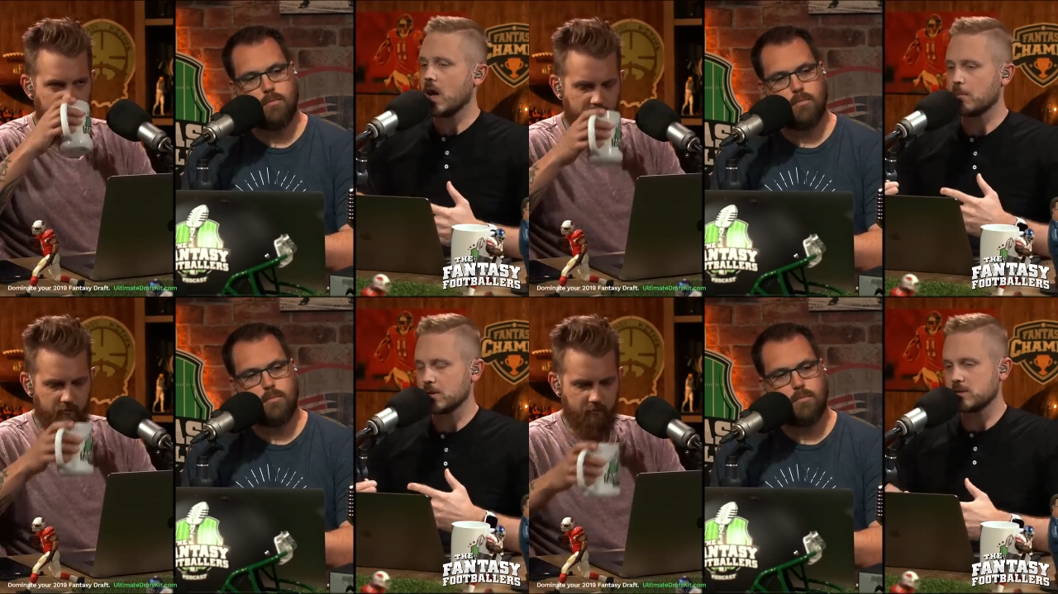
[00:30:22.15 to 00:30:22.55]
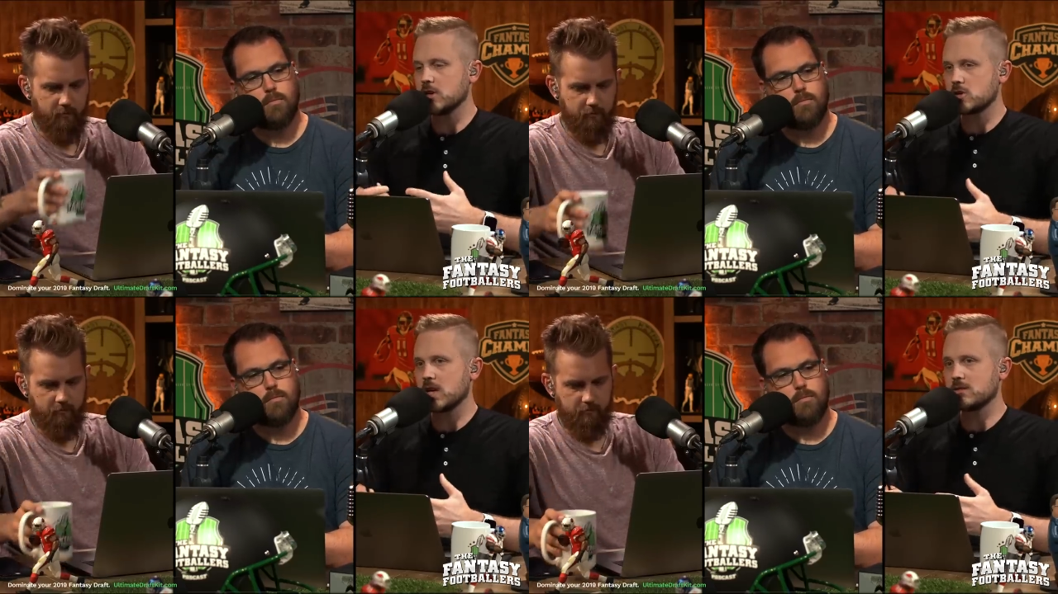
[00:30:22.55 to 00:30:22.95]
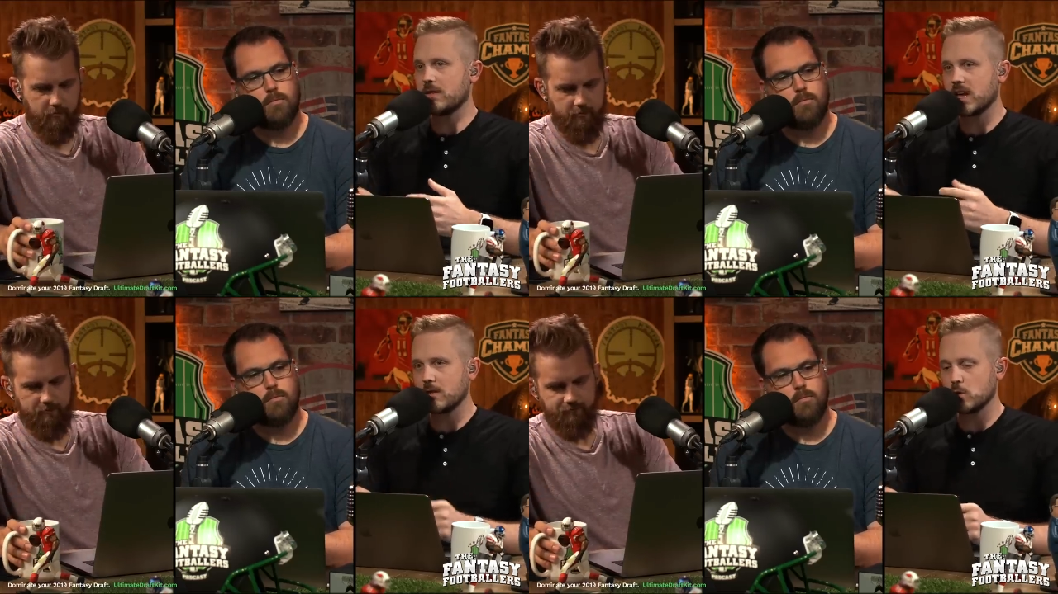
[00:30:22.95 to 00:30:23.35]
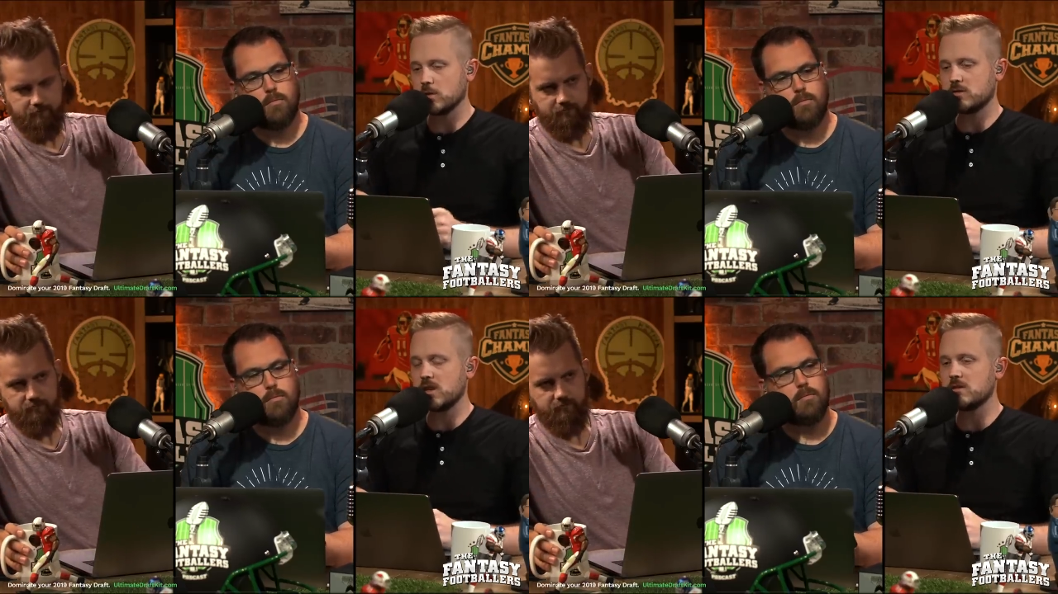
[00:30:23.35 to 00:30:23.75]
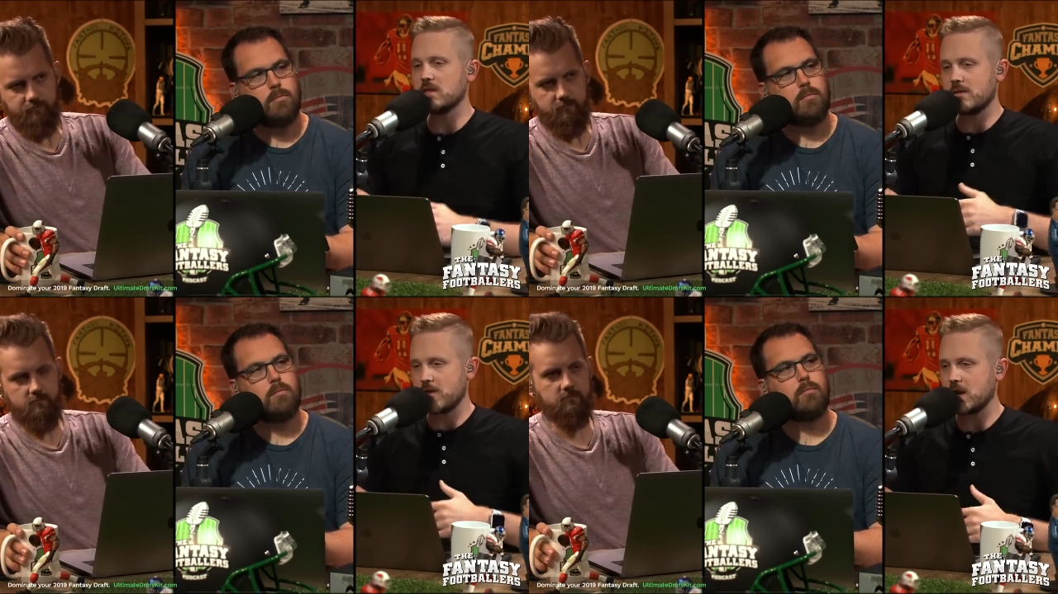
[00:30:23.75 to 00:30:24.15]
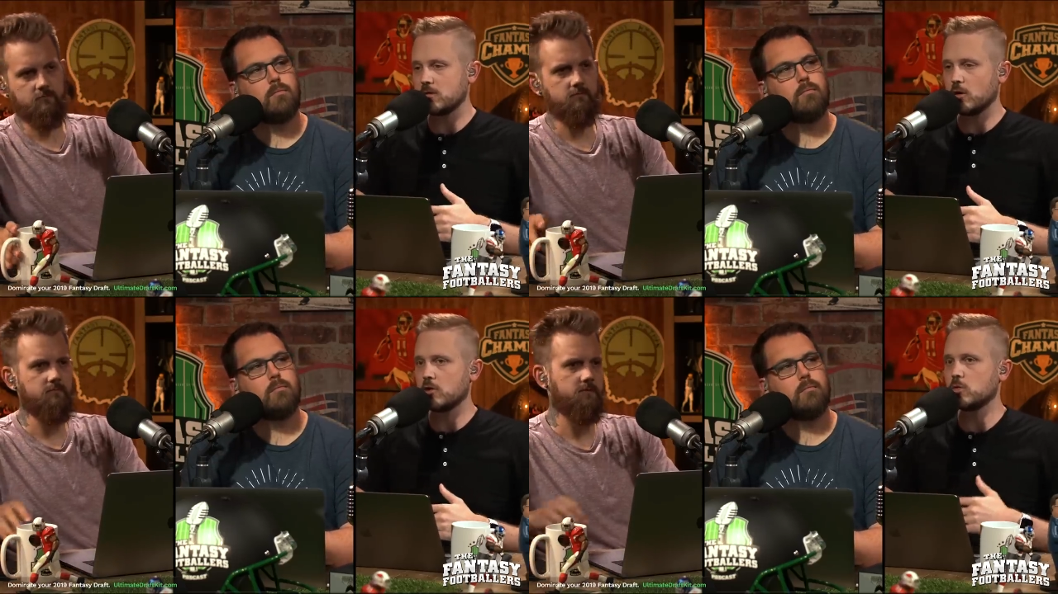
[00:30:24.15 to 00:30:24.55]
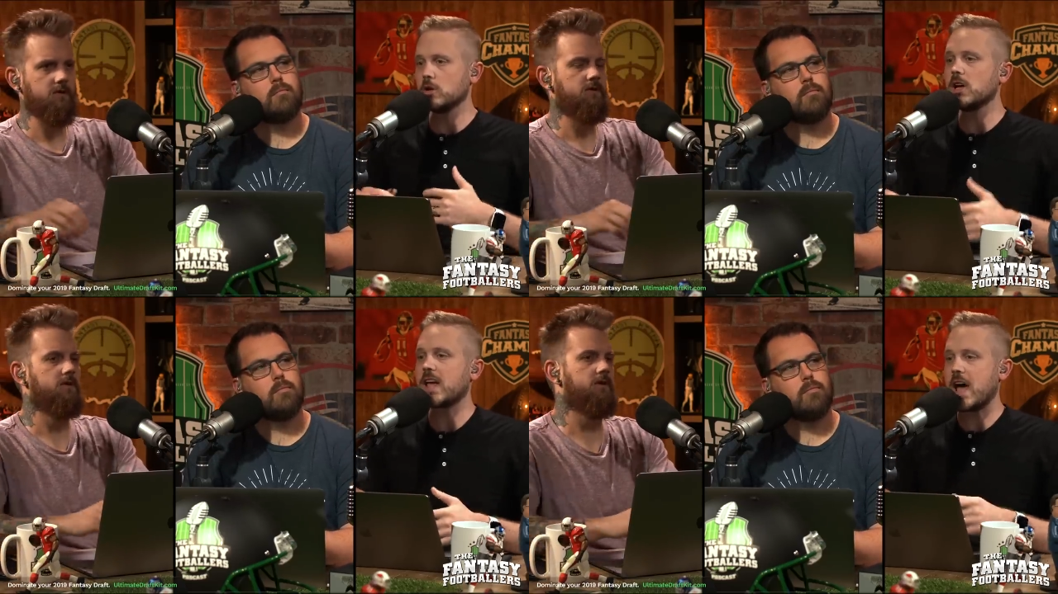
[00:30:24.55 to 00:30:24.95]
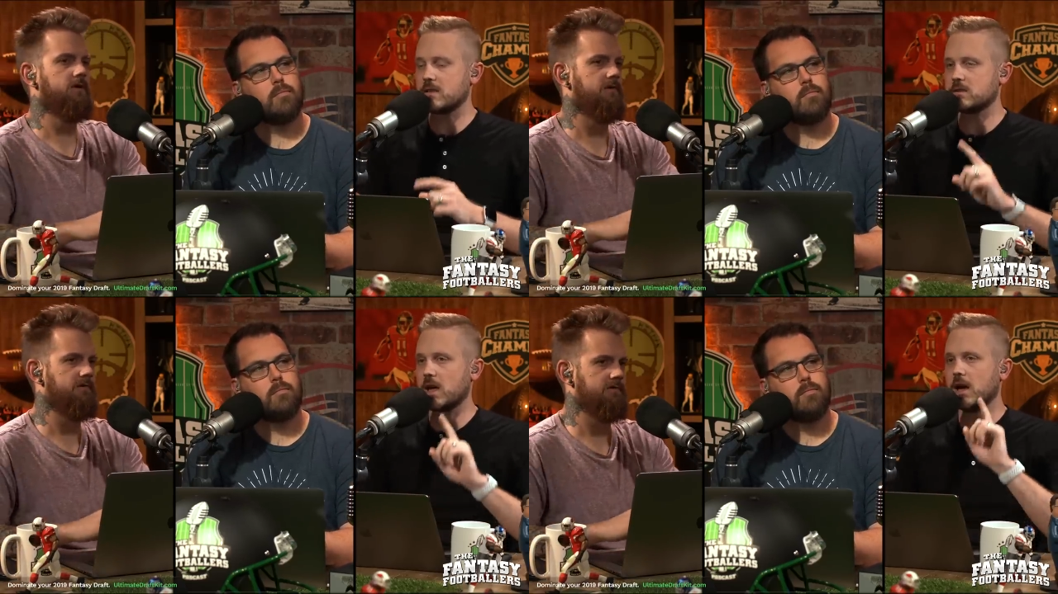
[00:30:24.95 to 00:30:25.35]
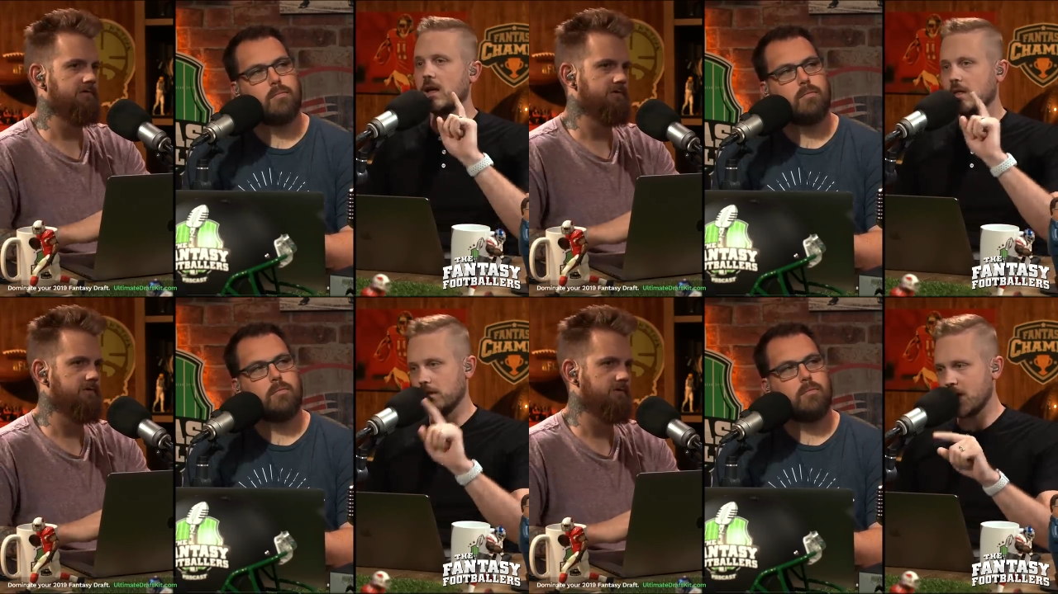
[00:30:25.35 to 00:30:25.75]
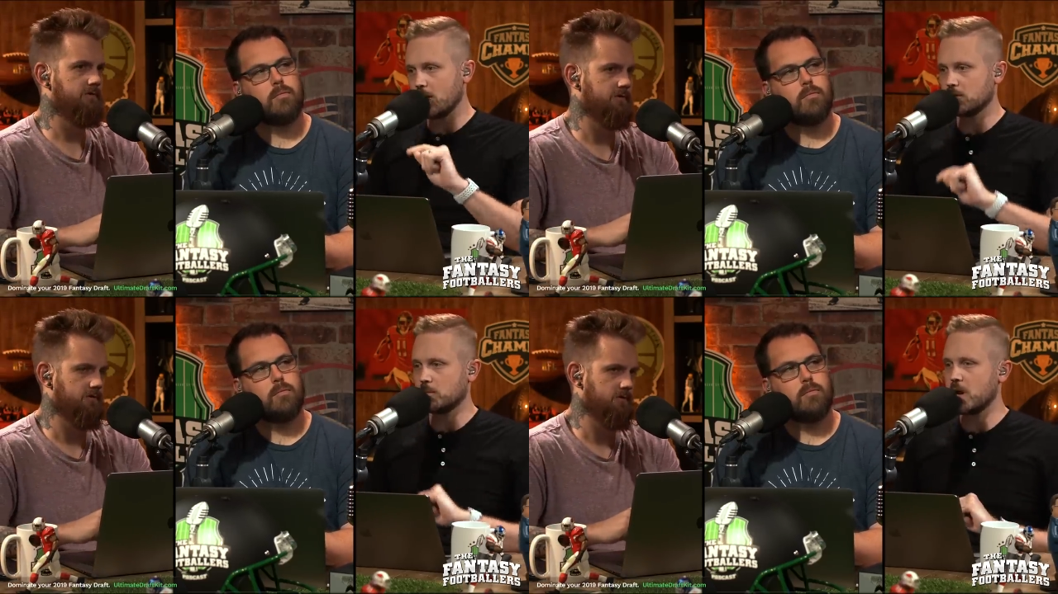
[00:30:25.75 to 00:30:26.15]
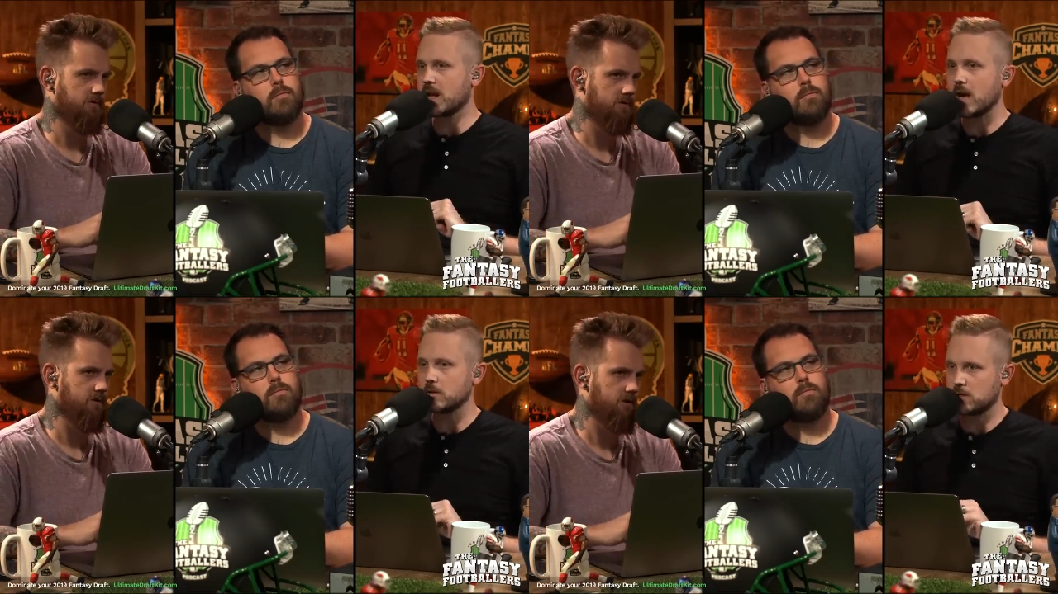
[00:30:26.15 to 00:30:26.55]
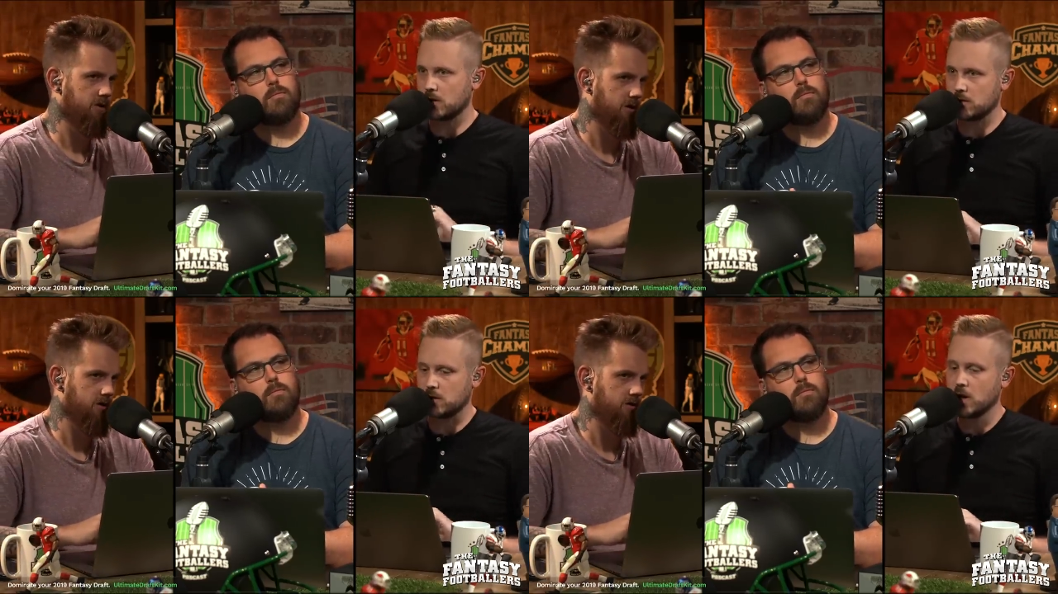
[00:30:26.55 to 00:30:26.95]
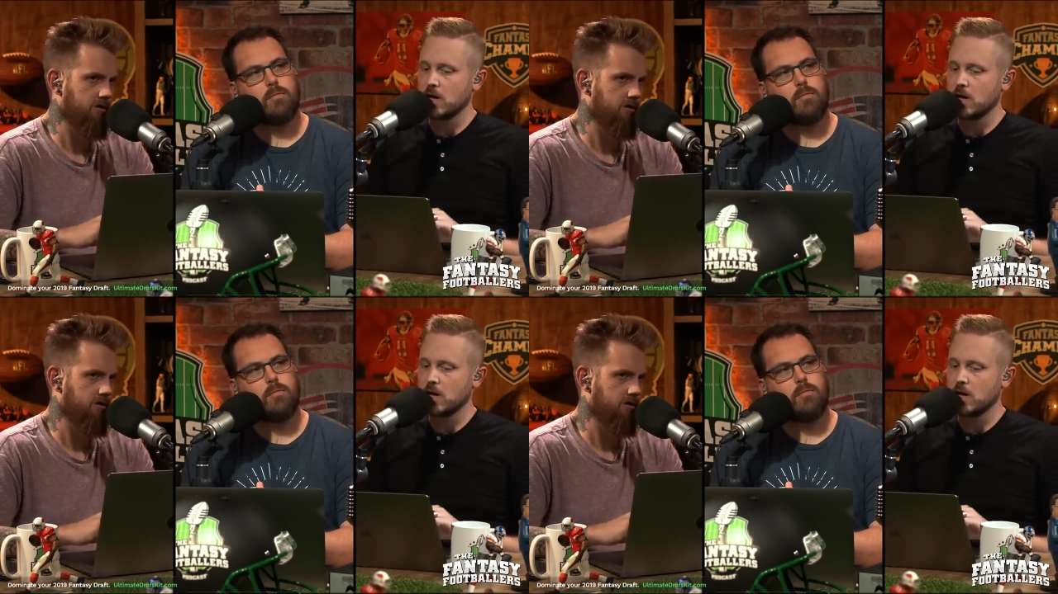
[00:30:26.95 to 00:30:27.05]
Speaker 1: a percentage chance that they give you a season that fantasy owners will look at and say that was a breakout season,